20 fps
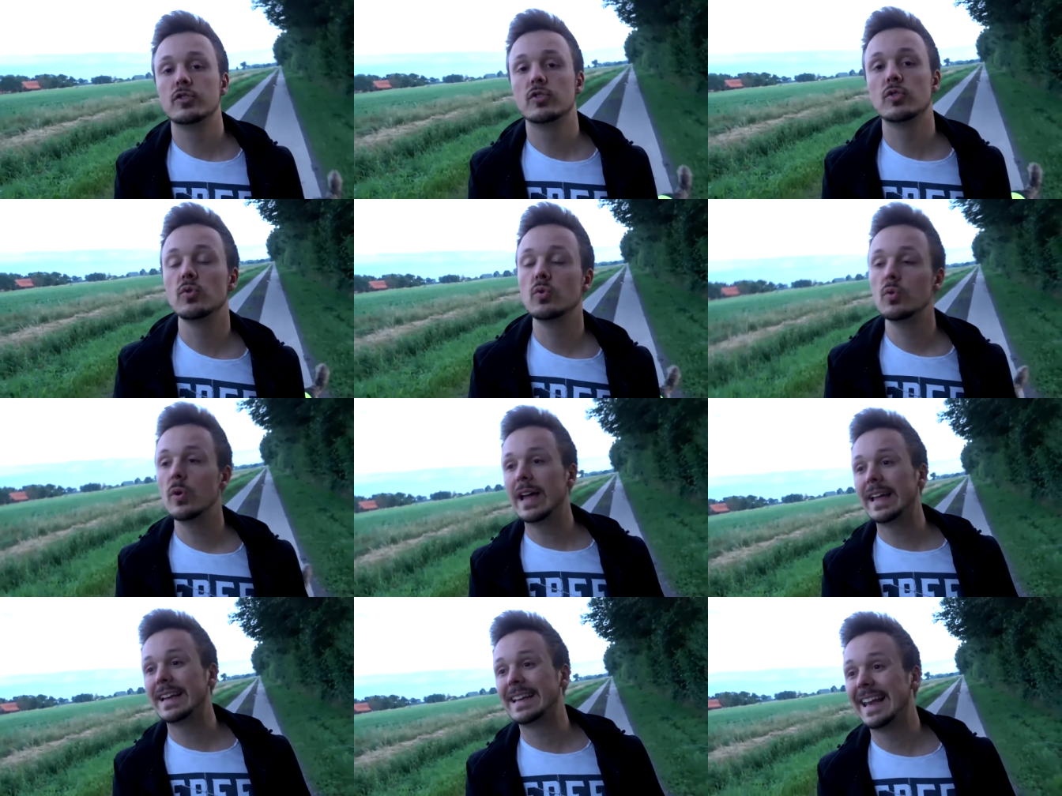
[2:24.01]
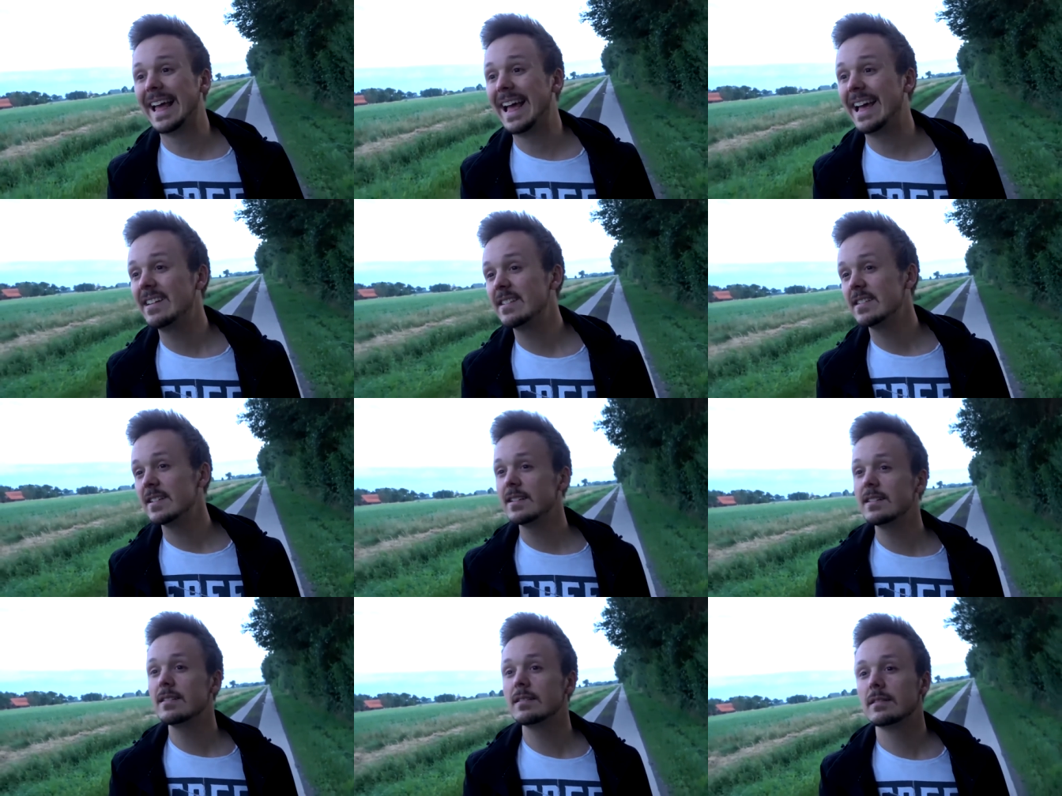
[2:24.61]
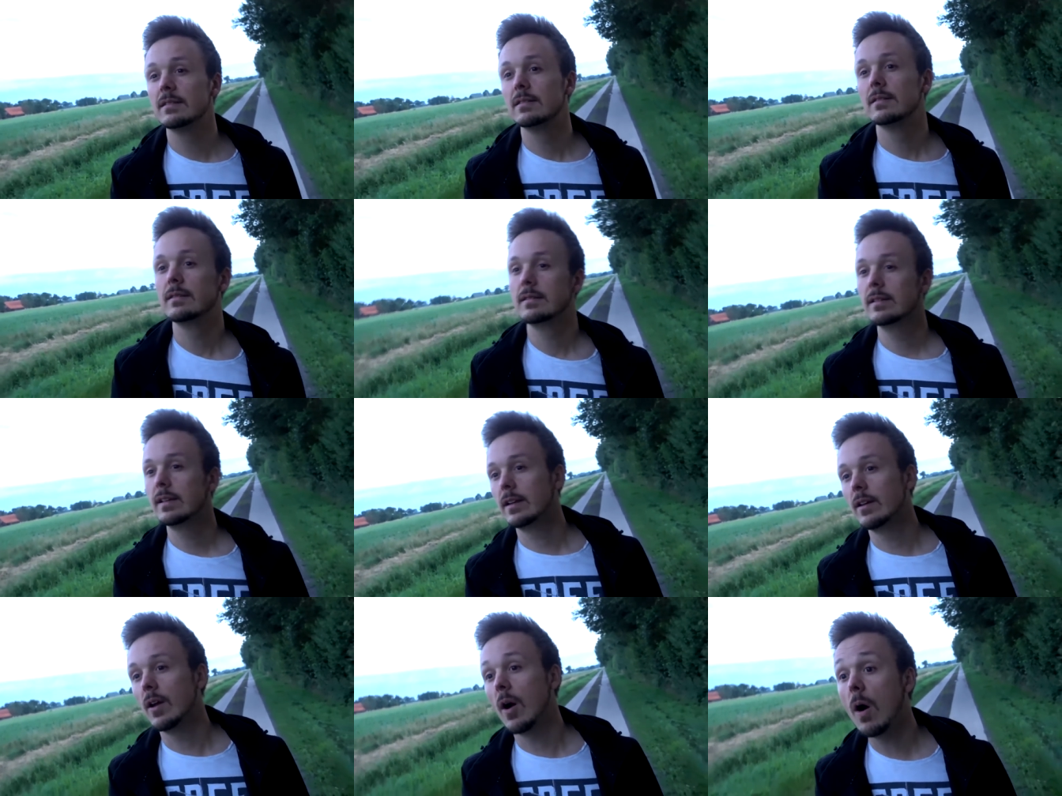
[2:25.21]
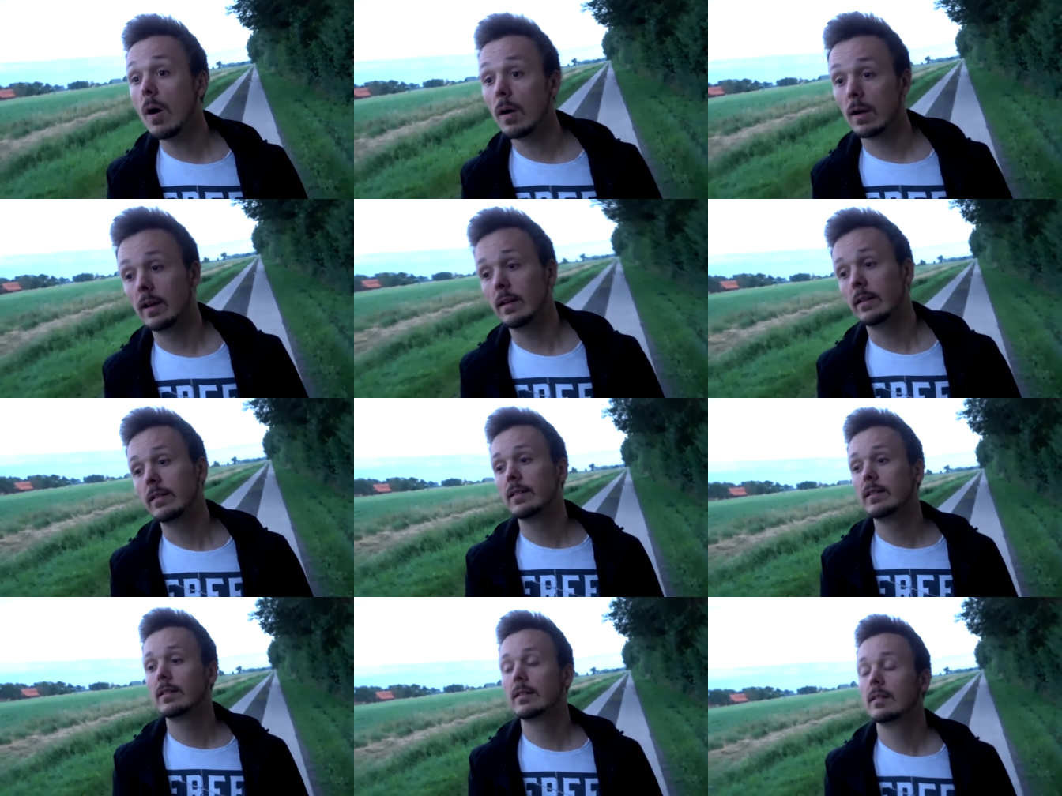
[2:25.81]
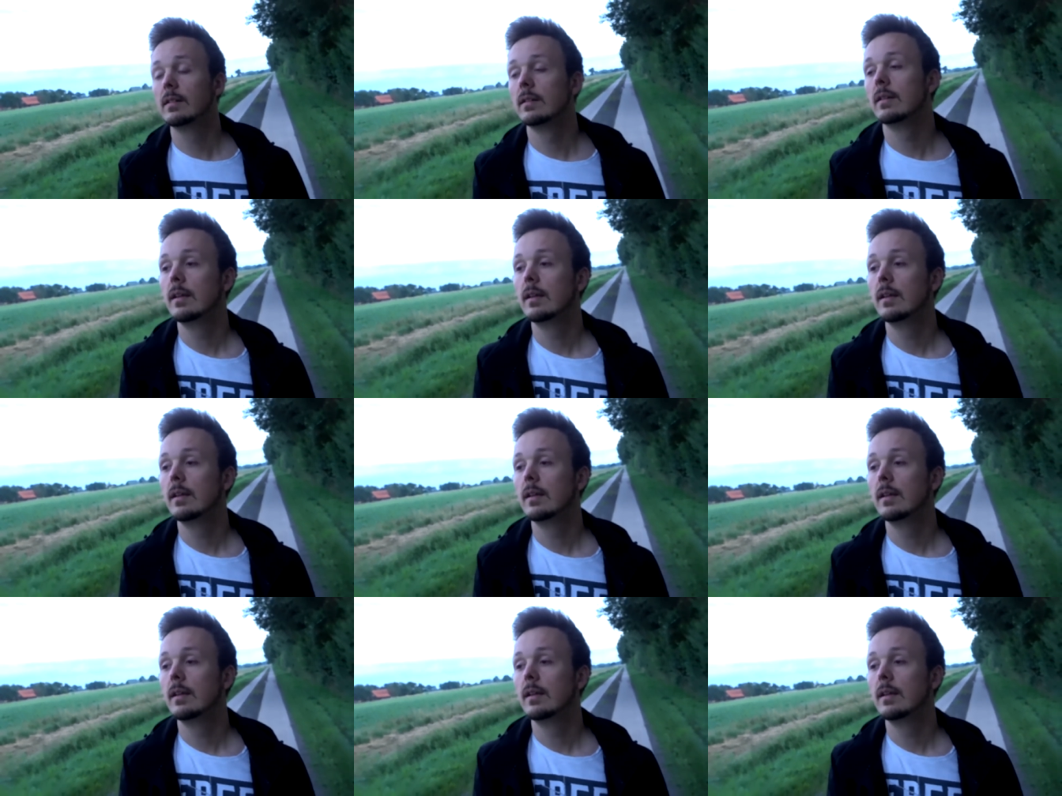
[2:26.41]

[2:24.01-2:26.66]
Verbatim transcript: to Atlanta in August